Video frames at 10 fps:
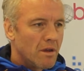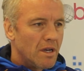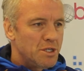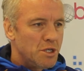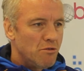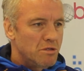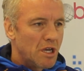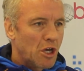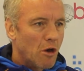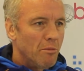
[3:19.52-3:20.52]
It's
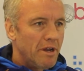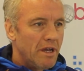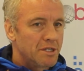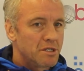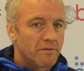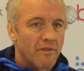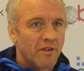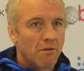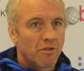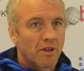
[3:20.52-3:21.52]
usually a combination of a
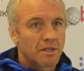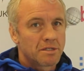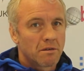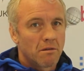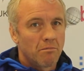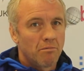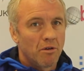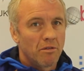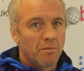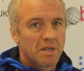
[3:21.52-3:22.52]
few things.
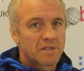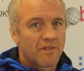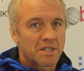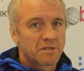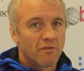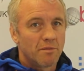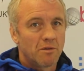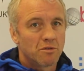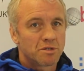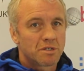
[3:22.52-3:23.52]
But the biggest factor for me
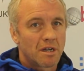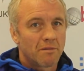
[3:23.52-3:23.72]
was,